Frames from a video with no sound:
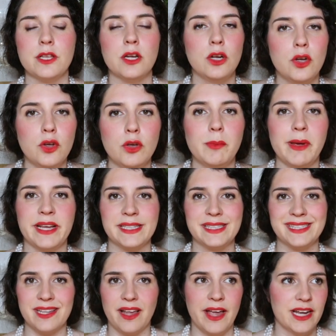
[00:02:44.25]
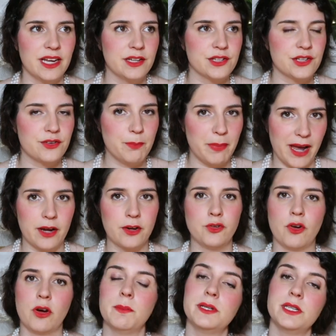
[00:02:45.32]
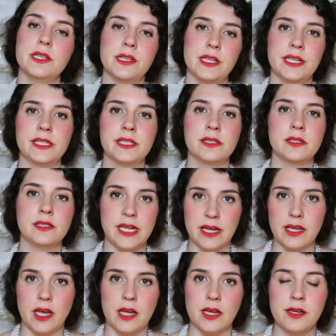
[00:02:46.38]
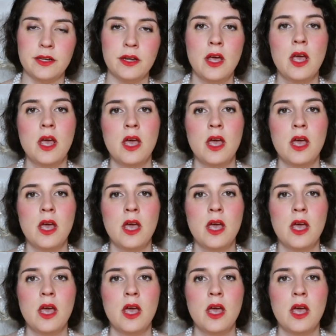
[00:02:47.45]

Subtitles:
the looming silent backdrop to this decade,